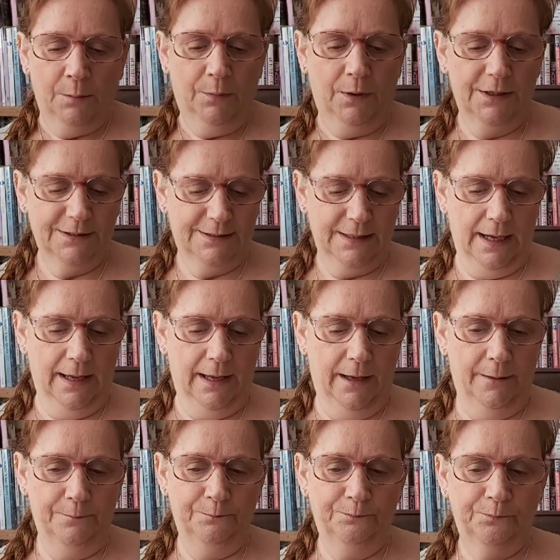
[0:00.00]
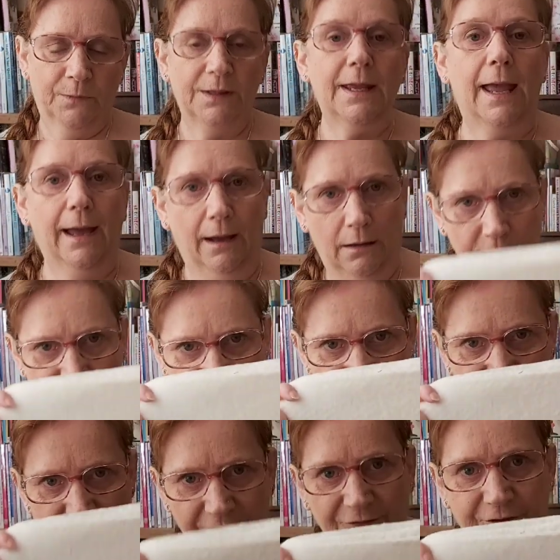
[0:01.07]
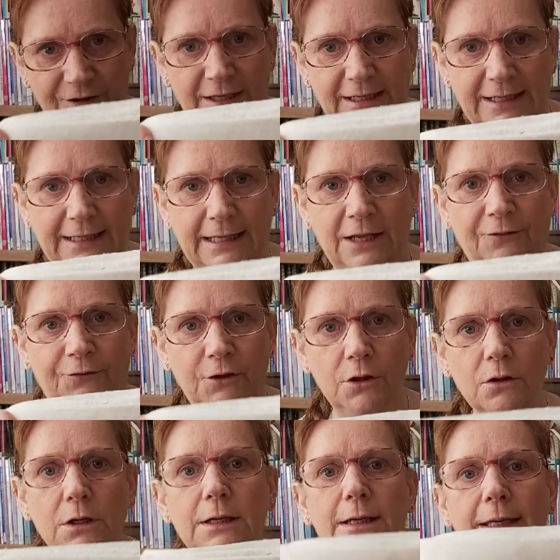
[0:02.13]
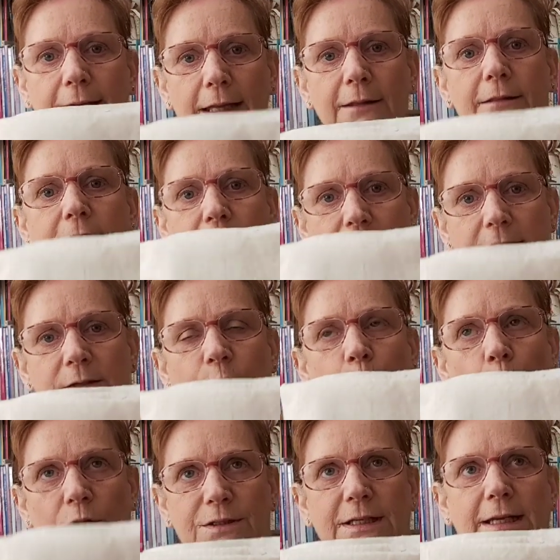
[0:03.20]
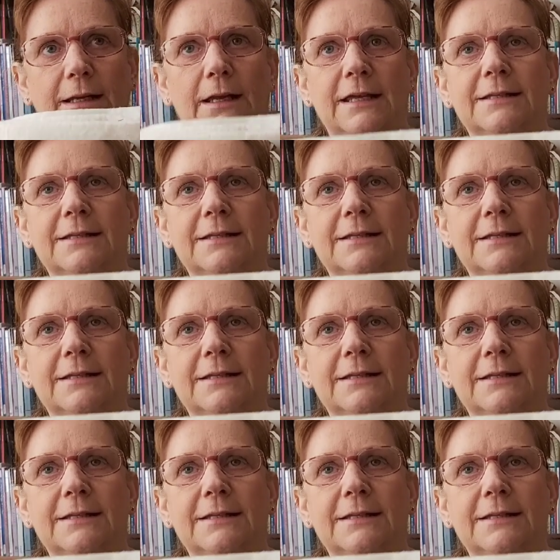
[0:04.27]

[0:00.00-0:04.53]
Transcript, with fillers: but um, yeah, definitely if you can get this wadding,